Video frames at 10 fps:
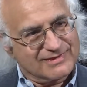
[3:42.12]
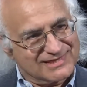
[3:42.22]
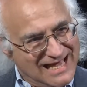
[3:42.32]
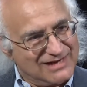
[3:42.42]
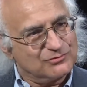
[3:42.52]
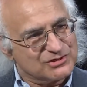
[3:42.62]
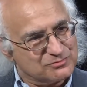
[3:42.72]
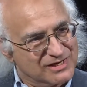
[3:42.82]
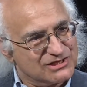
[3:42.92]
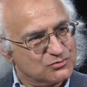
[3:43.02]
that which
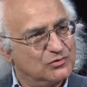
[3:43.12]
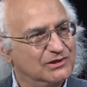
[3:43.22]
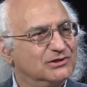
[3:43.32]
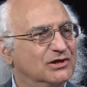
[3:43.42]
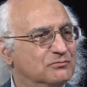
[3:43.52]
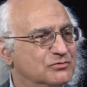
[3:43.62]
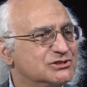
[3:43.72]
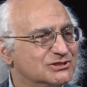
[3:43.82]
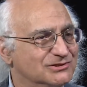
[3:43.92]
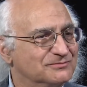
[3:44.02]
makes one a
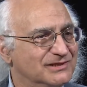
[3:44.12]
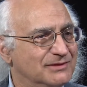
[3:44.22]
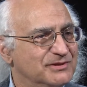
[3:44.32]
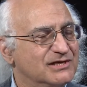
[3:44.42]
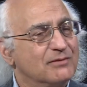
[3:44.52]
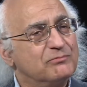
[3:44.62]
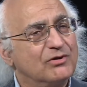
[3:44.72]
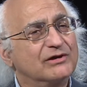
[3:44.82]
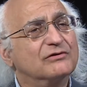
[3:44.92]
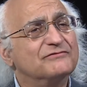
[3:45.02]
Muslim and become
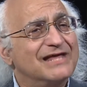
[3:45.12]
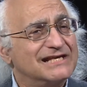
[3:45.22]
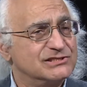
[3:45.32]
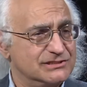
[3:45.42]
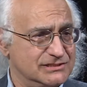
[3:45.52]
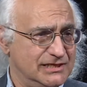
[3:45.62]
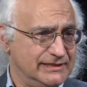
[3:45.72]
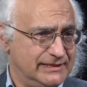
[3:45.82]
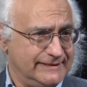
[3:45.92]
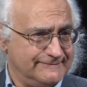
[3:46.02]
part of that
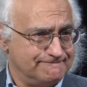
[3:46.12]
society.